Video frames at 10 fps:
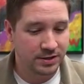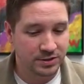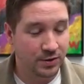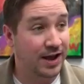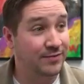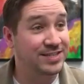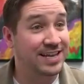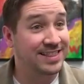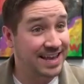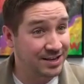So I have to
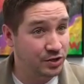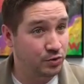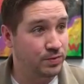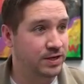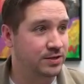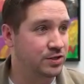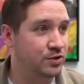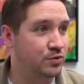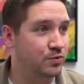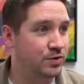say thank you, because
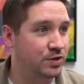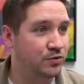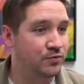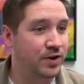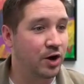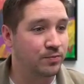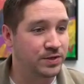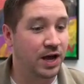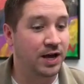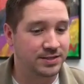you've
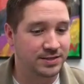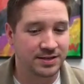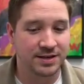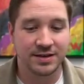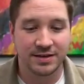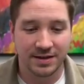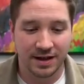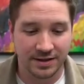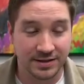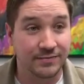helped us
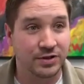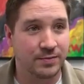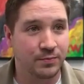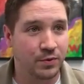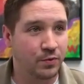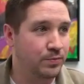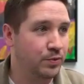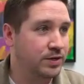level up what we